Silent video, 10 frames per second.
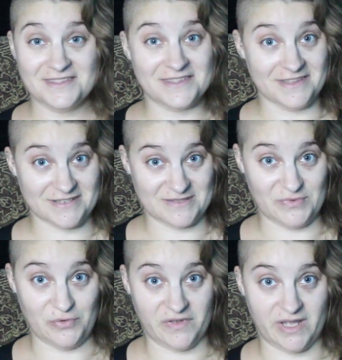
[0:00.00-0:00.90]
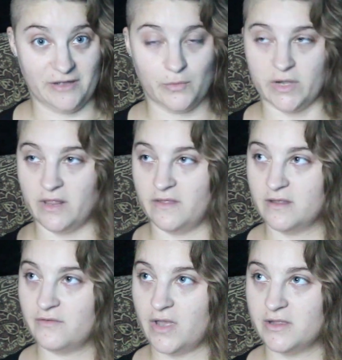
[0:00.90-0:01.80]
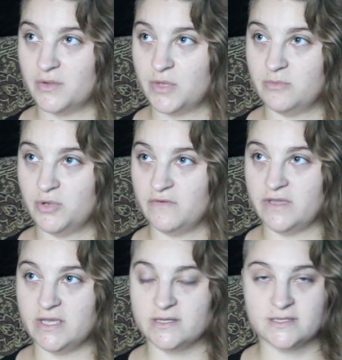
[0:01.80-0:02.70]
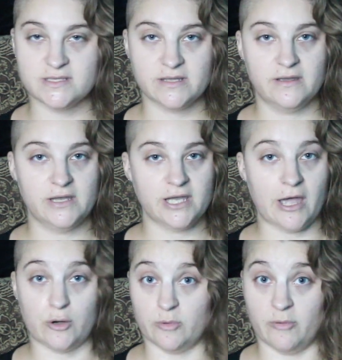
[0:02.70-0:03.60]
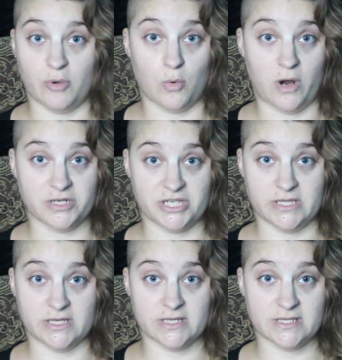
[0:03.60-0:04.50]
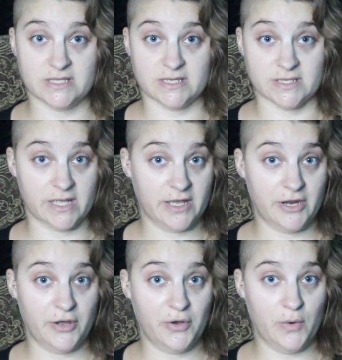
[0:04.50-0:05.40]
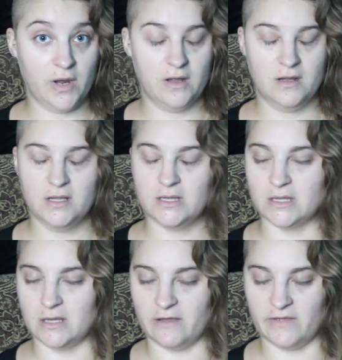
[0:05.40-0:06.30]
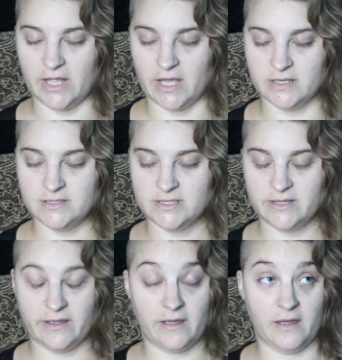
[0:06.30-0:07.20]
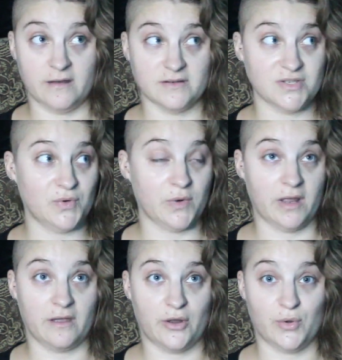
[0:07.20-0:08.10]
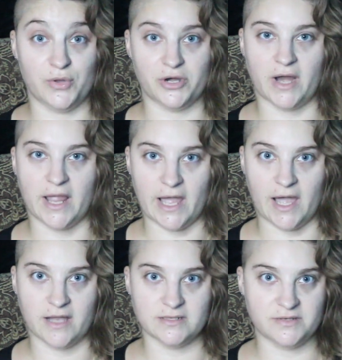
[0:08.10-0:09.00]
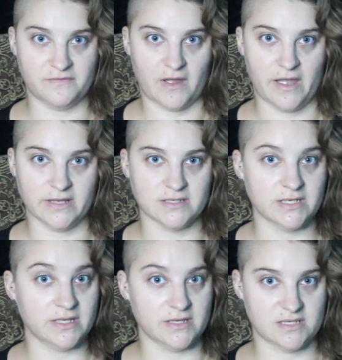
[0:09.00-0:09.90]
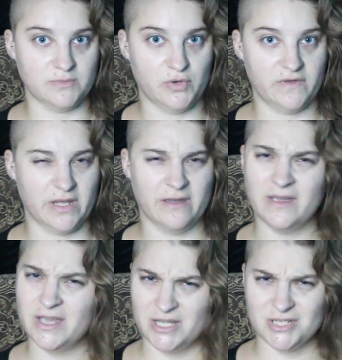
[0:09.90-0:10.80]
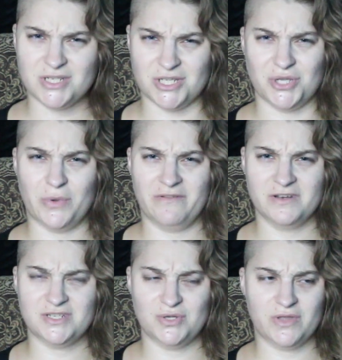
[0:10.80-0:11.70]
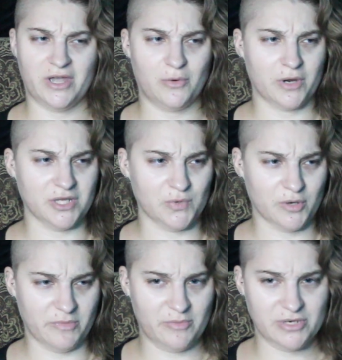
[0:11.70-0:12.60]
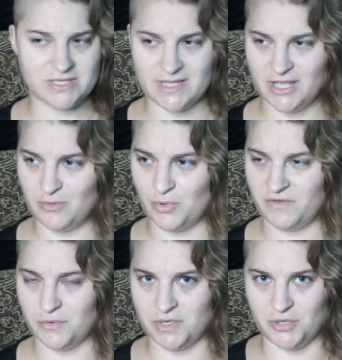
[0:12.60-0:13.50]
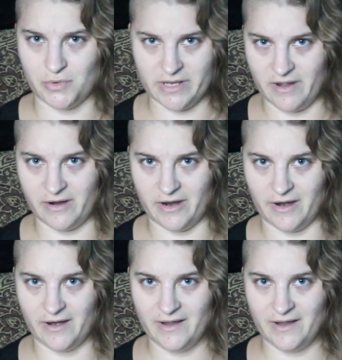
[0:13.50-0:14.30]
this movie. When I think of Halloween movies, I remember watching this as a kiddo, loving it, and when I got older, I had to find this movie. Do you ever do that, where you remember seeing a movie when you were younger,